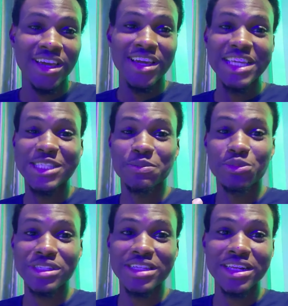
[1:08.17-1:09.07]
It's
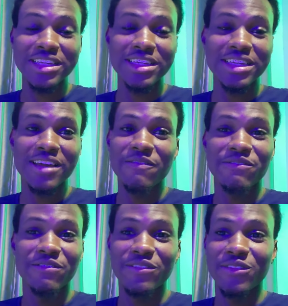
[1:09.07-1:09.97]
pretty
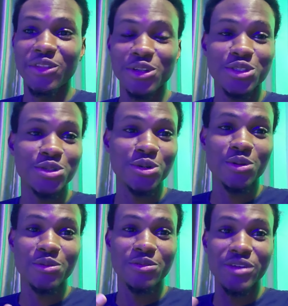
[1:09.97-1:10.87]
not
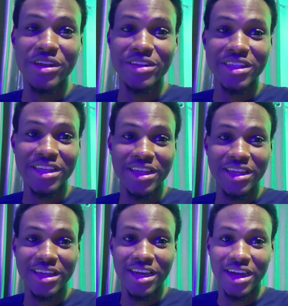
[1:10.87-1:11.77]
so very
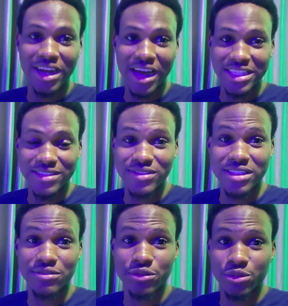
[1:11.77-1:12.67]
uh,
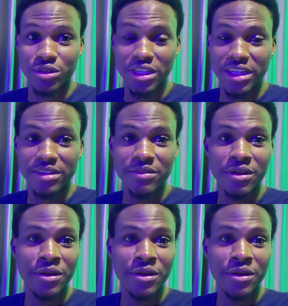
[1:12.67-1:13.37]
activity full day.